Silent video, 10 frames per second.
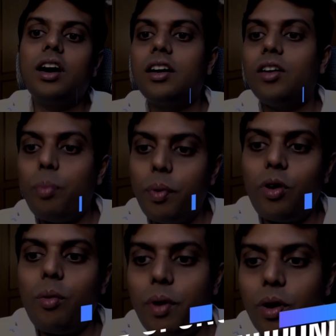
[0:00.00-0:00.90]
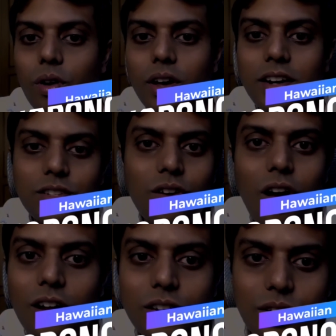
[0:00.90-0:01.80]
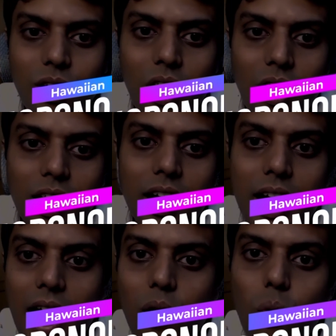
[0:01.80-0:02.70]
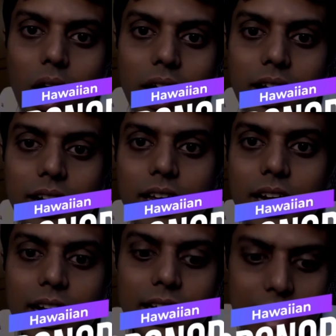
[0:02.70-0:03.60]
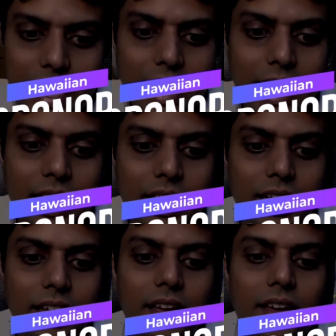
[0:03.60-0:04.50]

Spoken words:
Ho'opono Pono, it's also called a Hawaiian healing technique,